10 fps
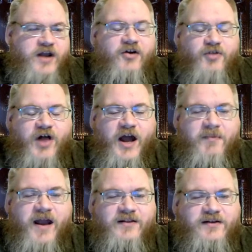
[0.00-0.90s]
it will
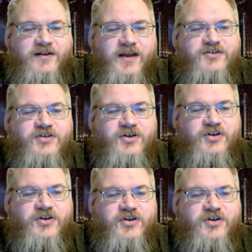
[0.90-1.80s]
automatically link to your